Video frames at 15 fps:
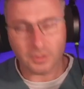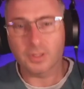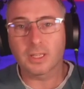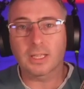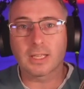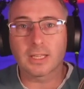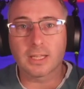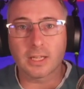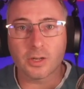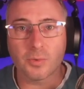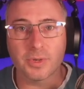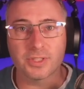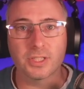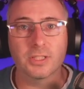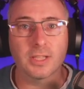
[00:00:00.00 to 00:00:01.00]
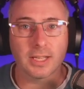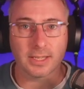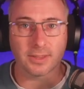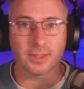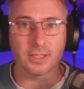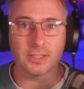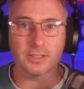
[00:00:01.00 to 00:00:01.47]
a question
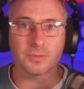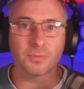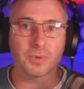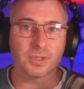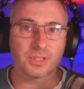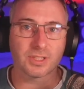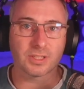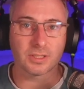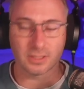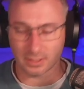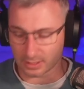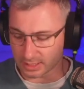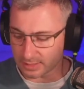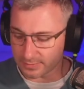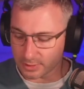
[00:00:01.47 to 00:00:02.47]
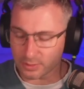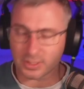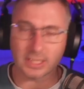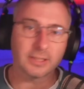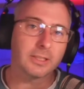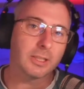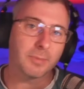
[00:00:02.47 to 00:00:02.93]
like this, where it's giving you
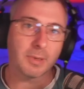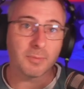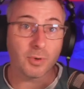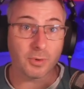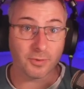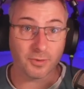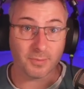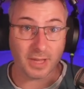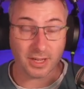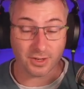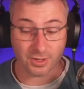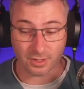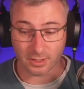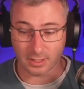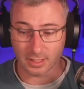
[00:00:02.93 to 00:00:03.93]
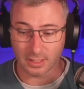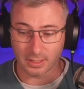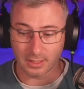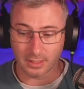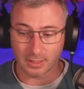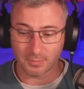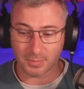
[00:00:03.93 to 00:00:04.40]
that little bit more information,
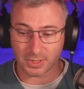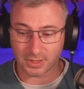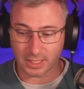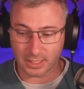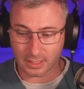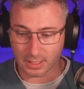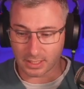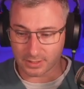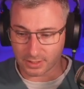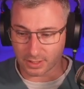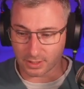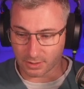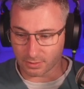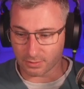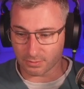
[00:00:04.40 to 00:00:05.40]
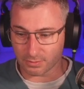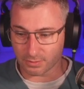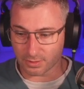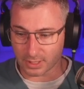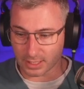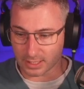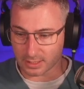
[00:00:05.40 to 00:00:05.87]
but then asking you
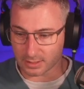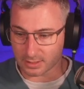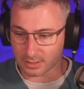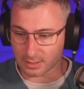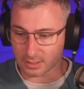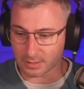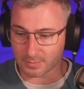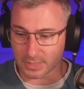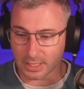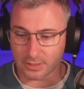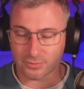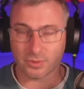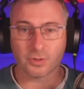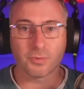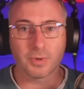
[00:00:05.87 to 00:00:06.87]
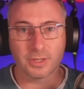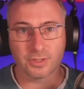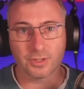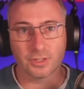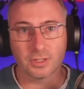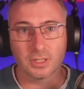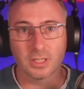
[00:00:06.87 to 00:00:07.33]
that extra
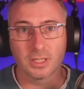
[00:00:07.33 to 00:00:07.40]
question,